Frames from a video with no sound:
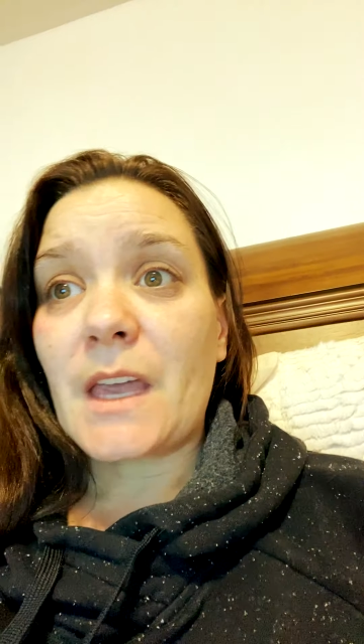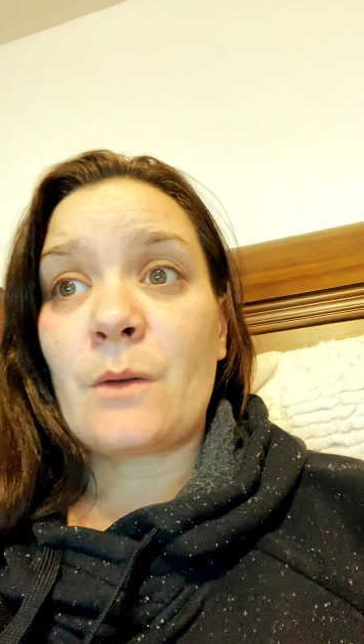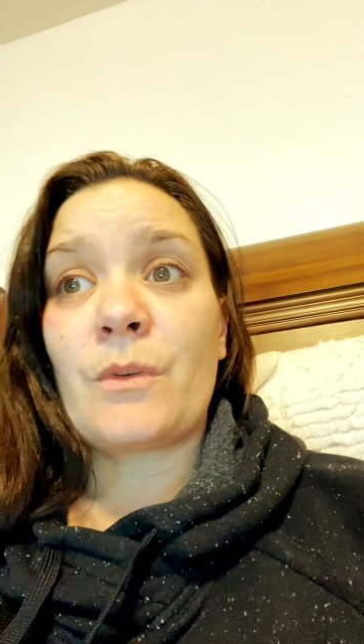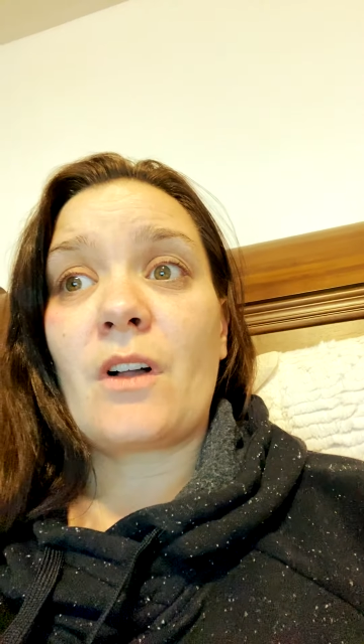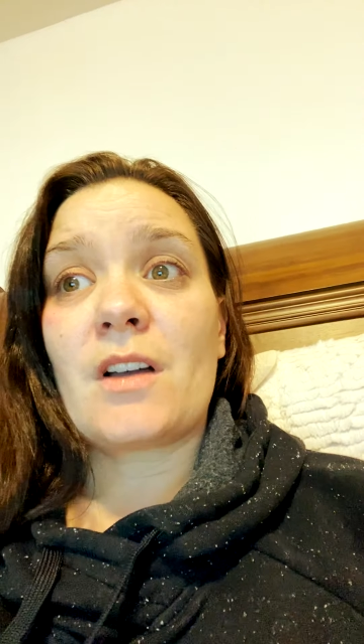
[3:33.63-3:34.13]

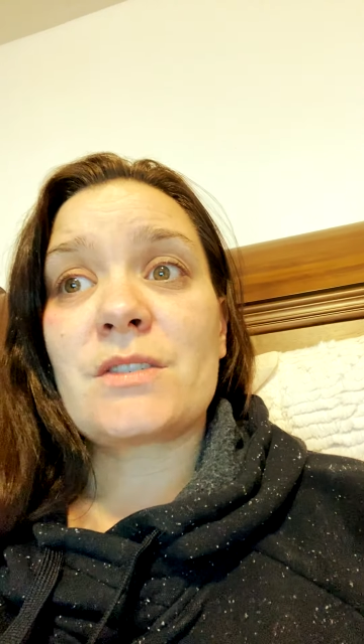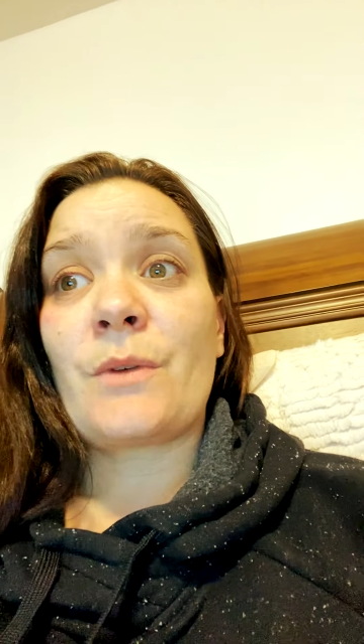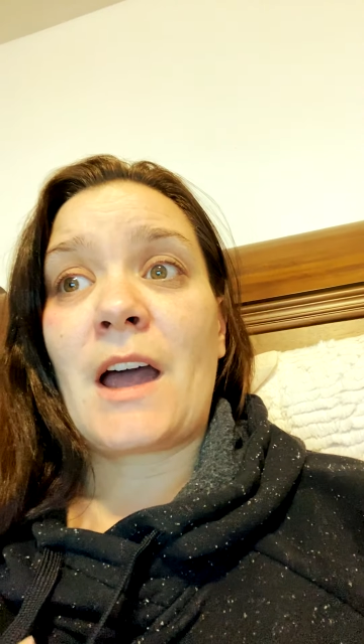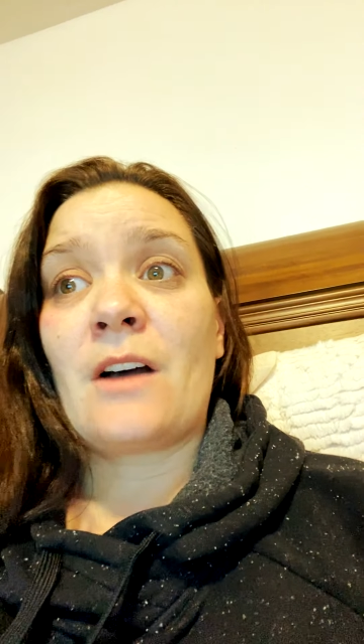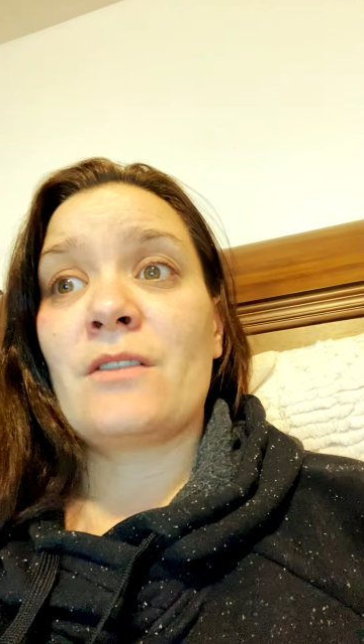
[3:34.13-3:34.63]
It will
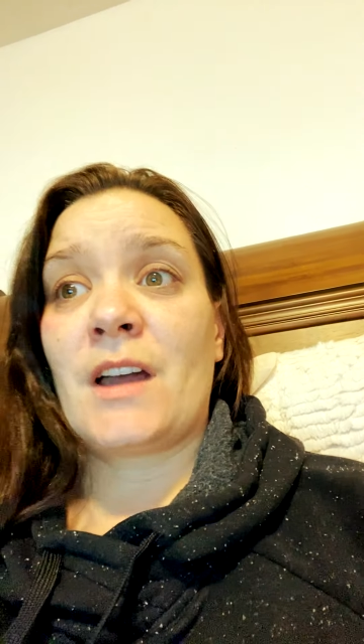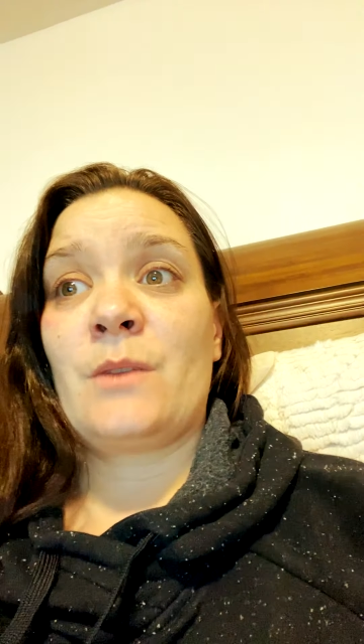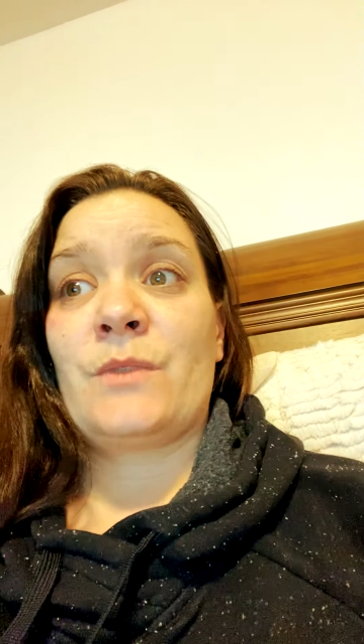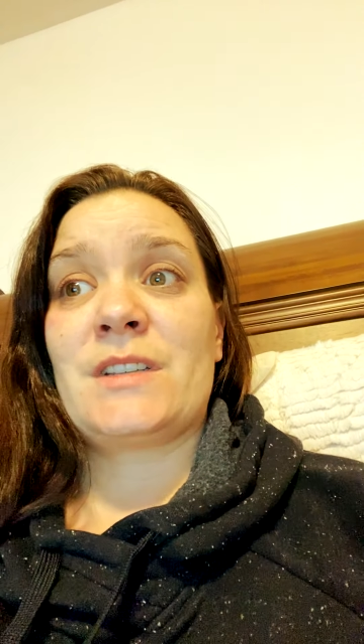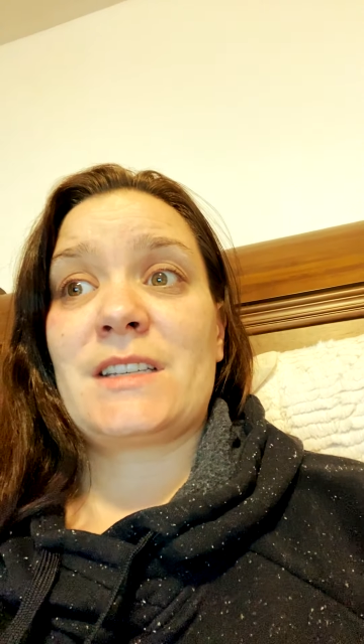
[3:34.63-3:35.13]
also
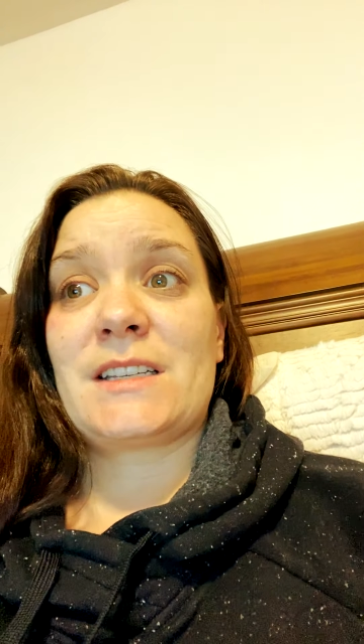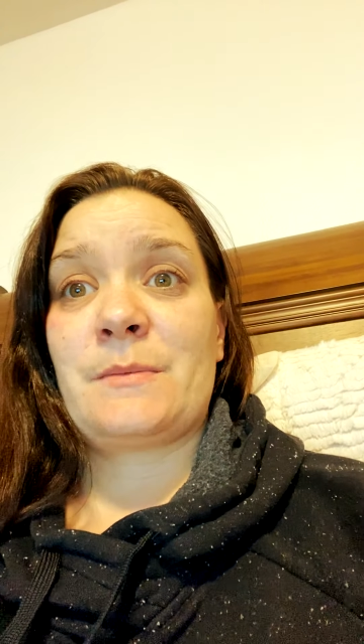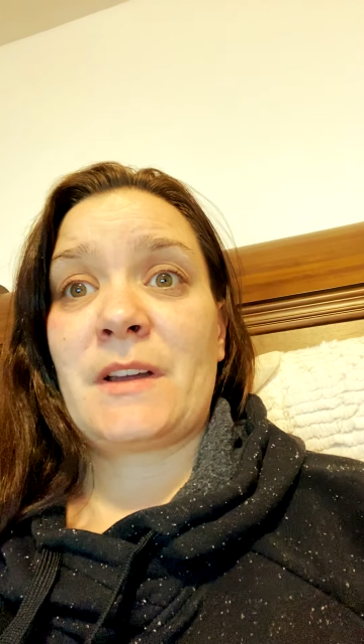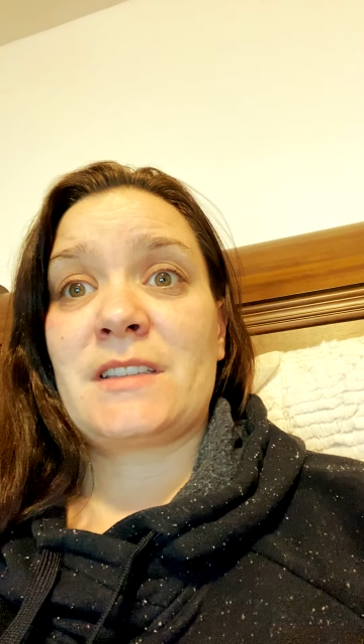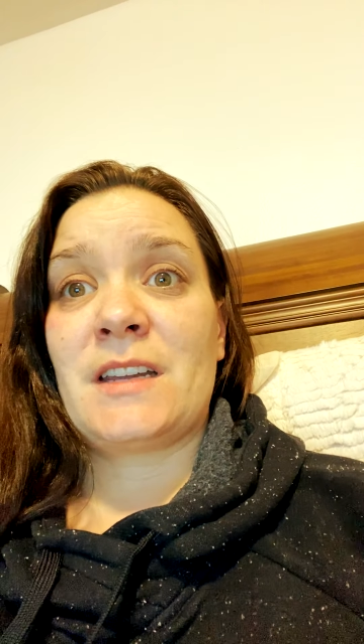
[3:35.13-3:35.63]
outline what is
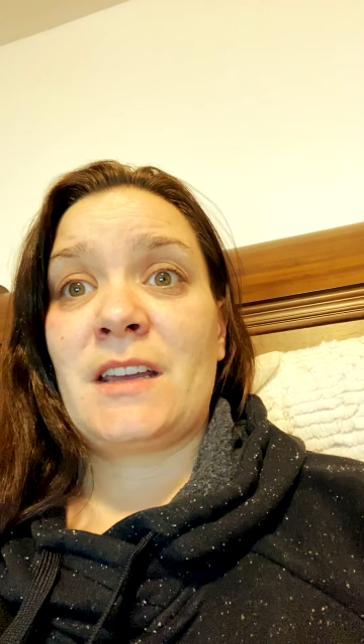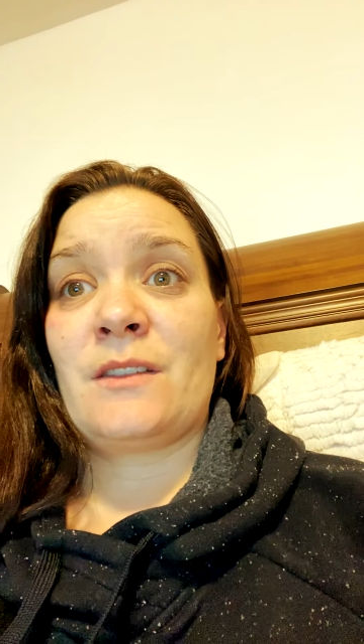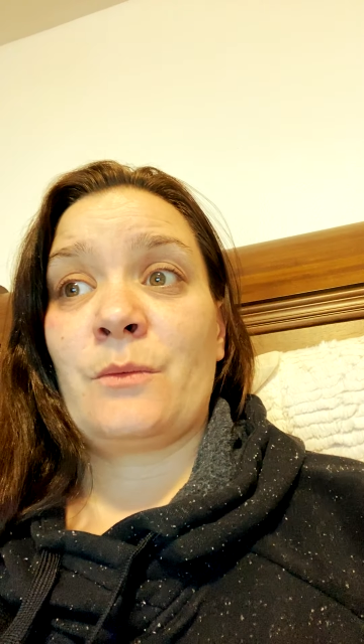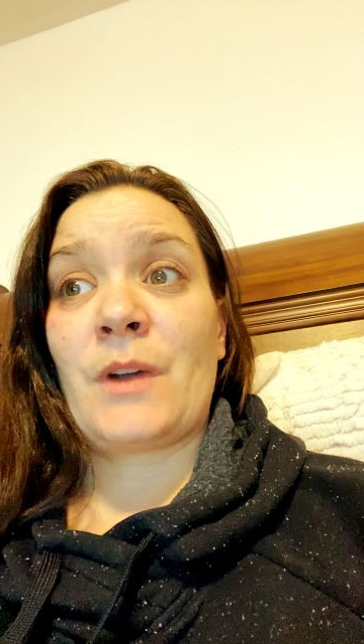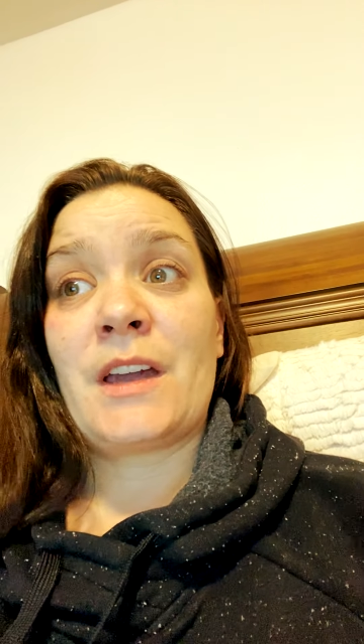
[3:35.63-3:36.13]
expected
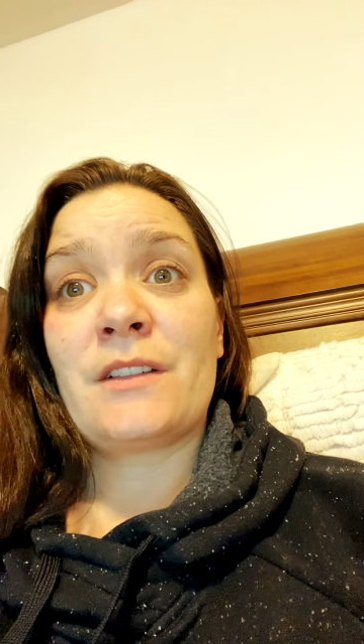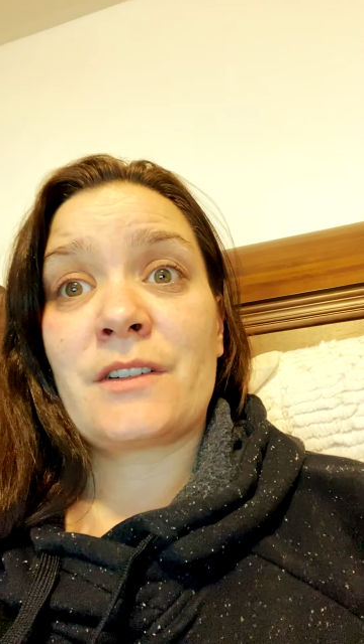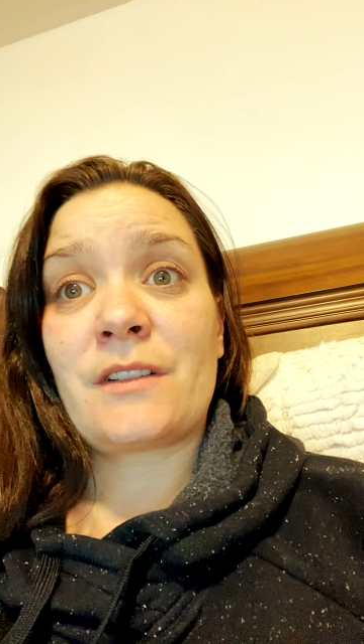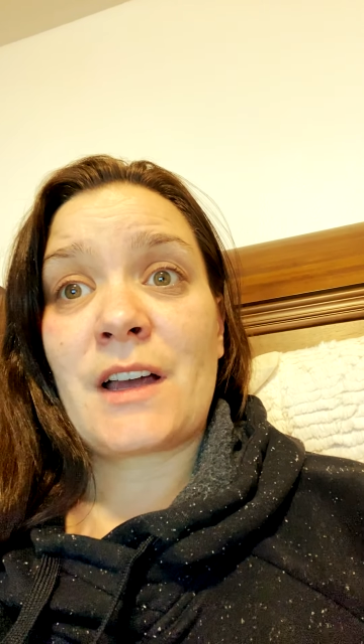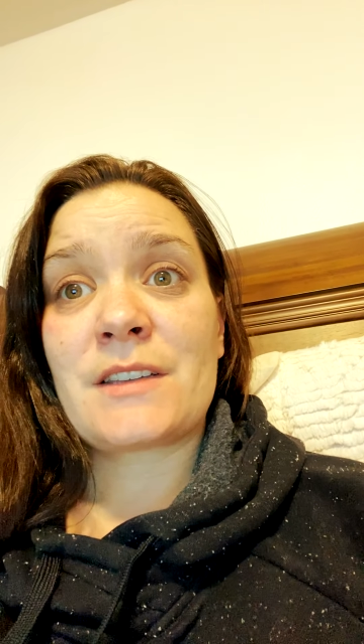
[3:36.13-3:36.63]
in the
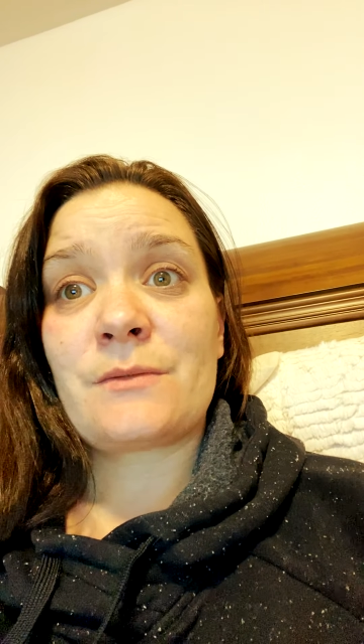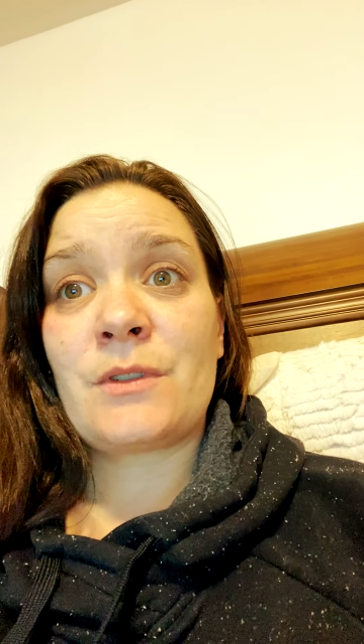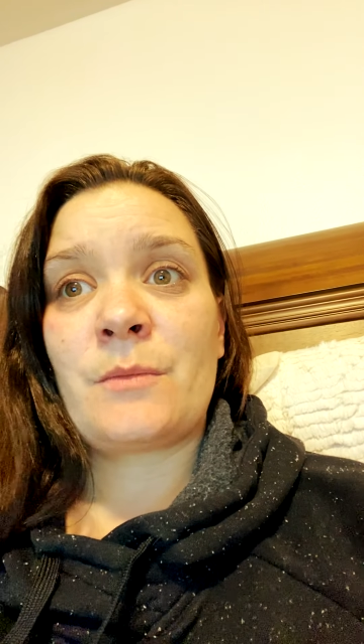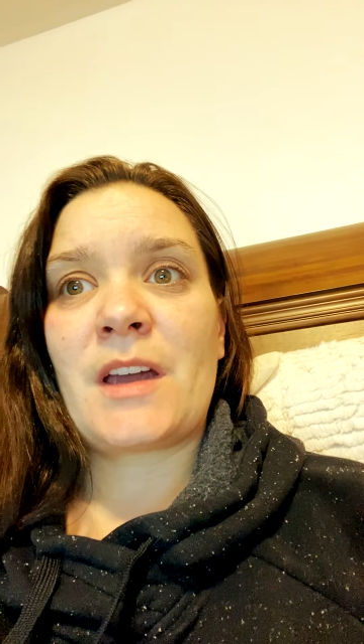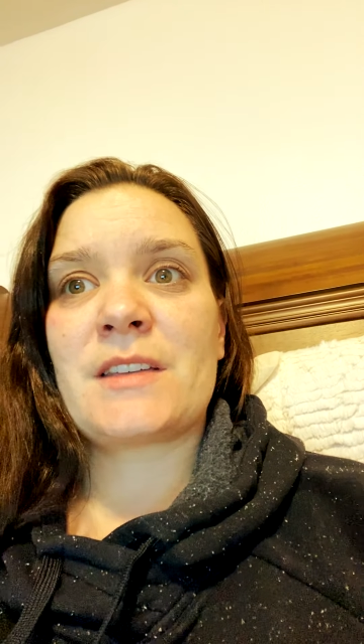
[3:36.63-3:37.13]
regular classroom